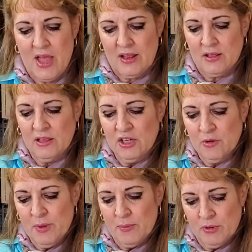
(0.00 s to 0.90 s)
That
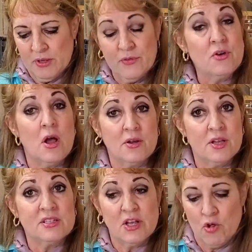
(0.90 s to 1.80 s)
little bit, believe it or not,
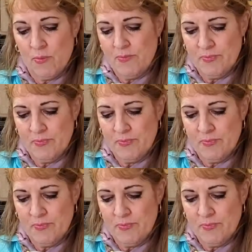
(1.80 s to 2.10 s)
does help.